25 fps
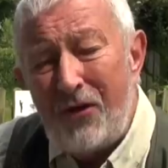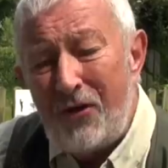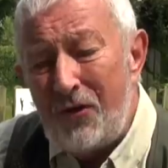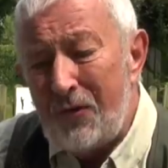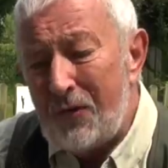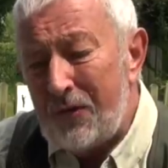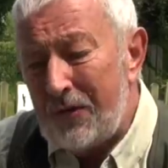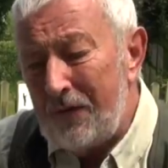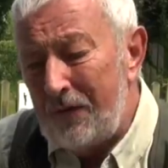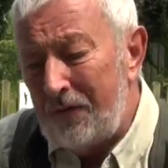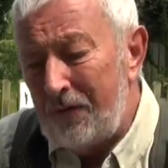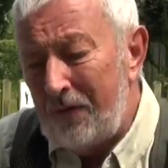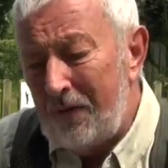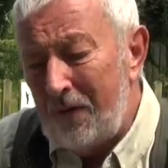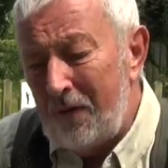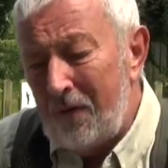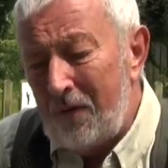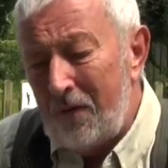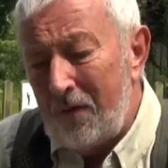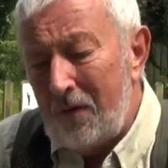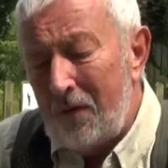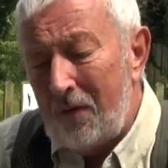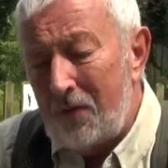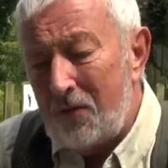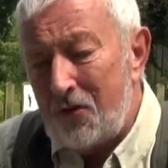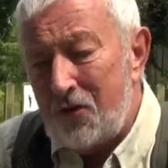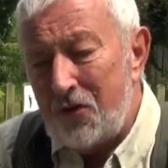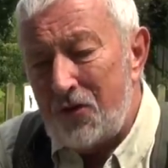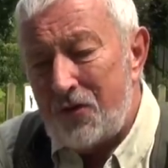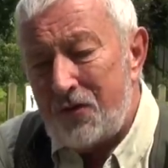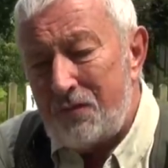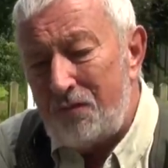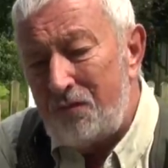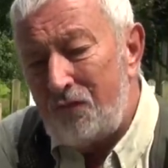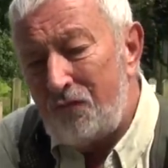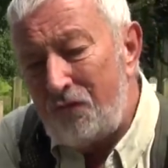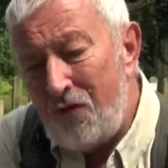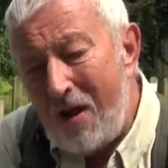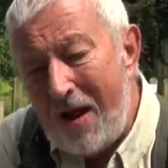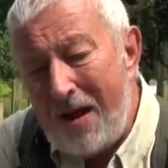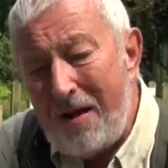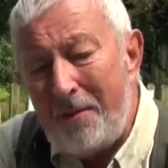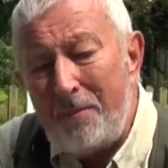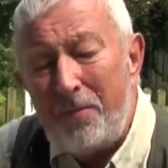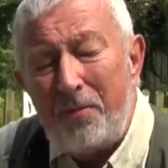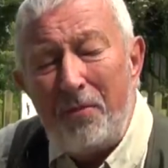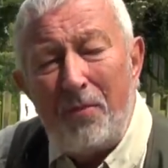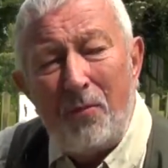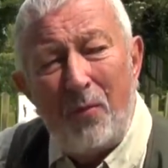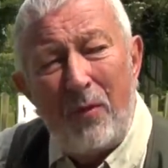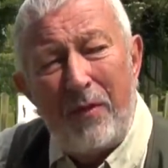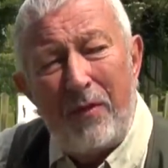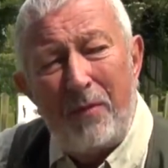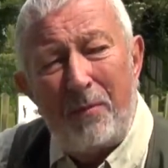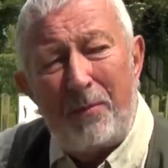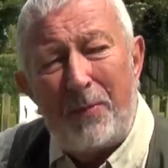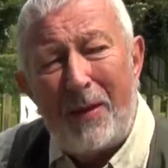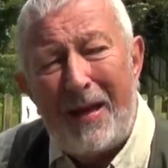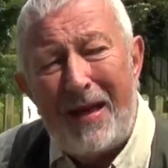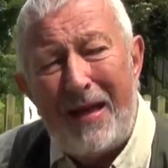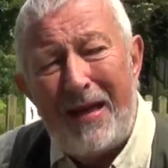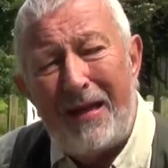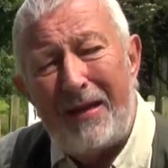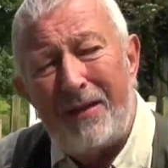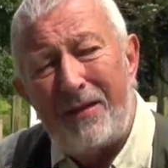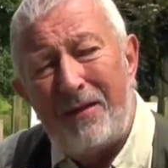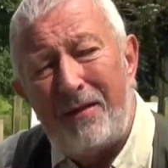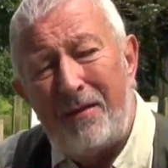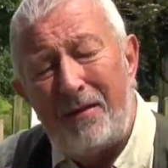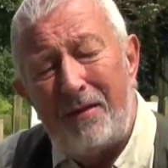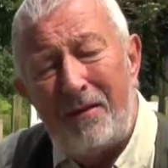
you can just ramble with a bag and